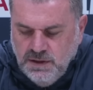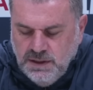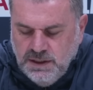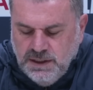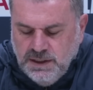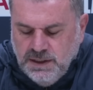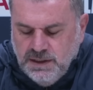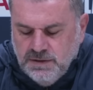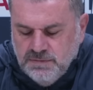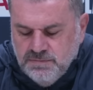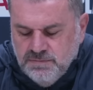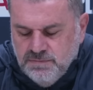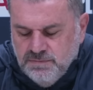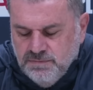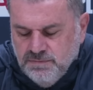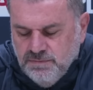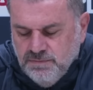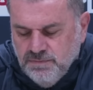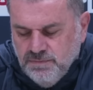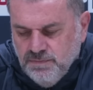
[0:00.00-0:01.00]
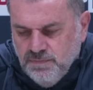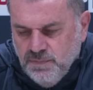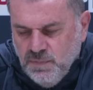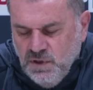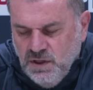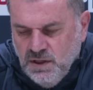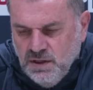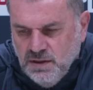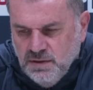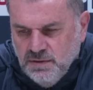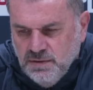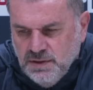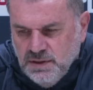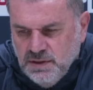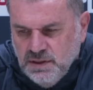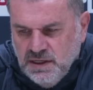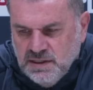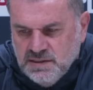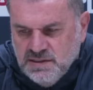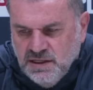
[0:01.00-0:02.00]
um, you know
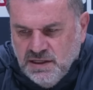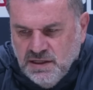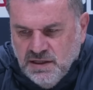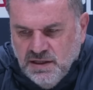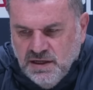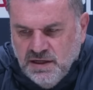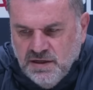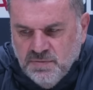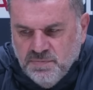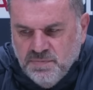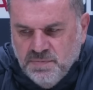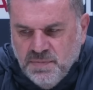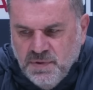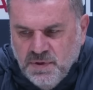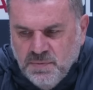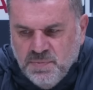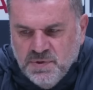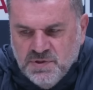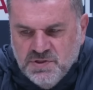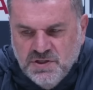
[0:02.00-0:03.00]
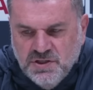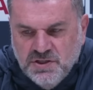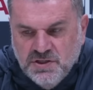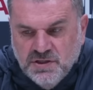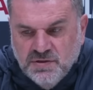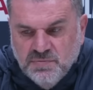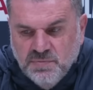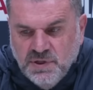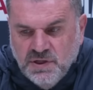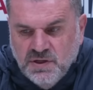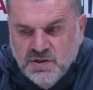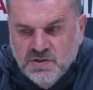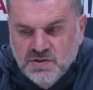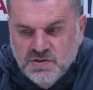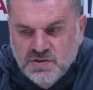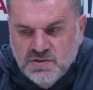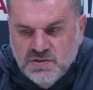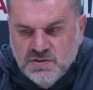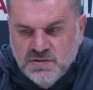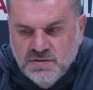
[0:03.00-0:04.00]
uh, articulate a, a, position
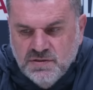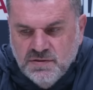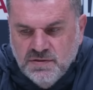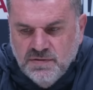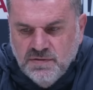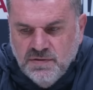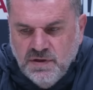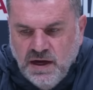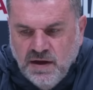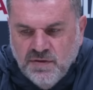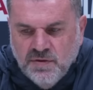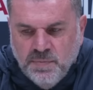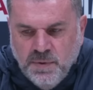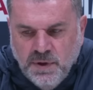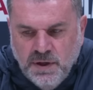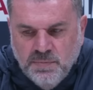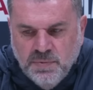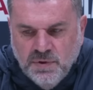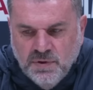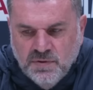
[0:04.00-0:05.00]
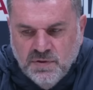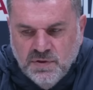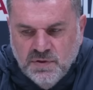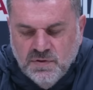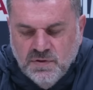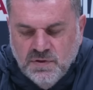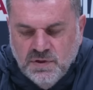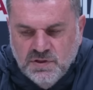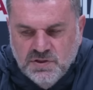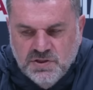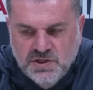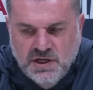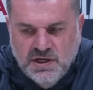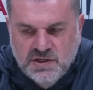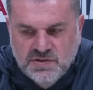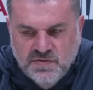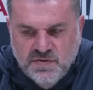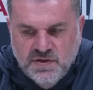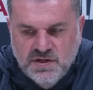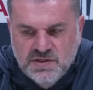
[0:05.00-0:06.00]
because other people are in, in
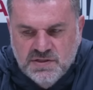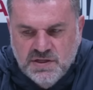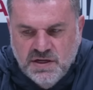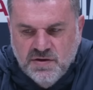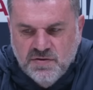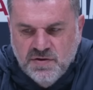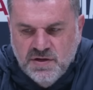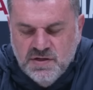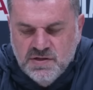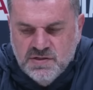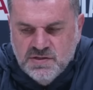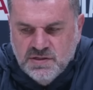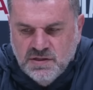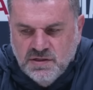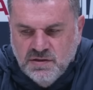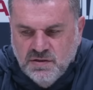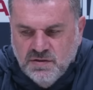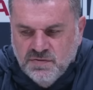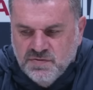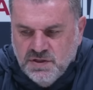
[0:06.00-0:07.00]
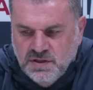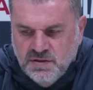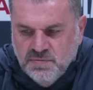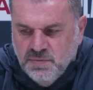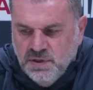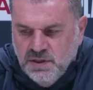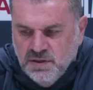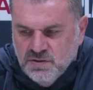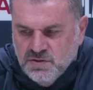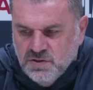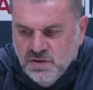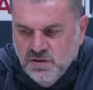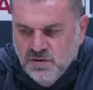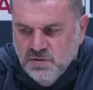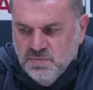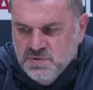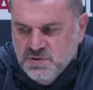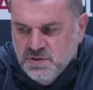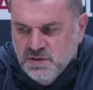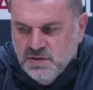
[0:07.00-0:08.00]
charge of these areas. I've said a million
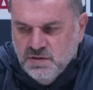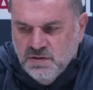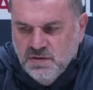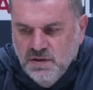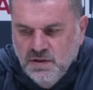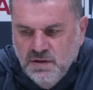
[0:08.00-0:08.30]
times that